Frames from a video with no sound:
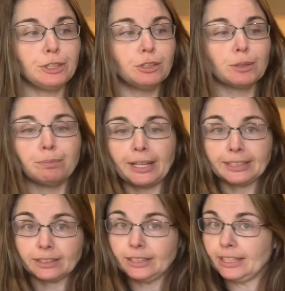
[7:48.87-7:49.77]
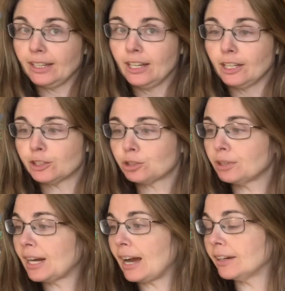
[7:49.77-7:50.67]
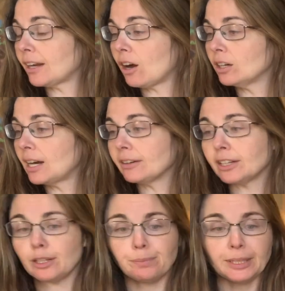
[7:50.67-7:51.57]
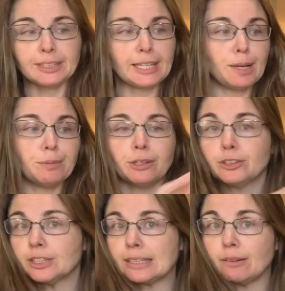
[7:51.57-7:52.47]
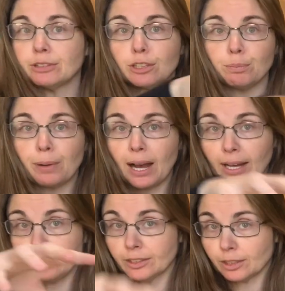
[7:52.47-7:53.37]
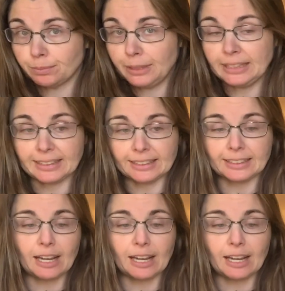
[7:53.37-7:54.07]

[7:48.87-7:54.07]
you can basically sort it all out on a big table and just have little piles of pieces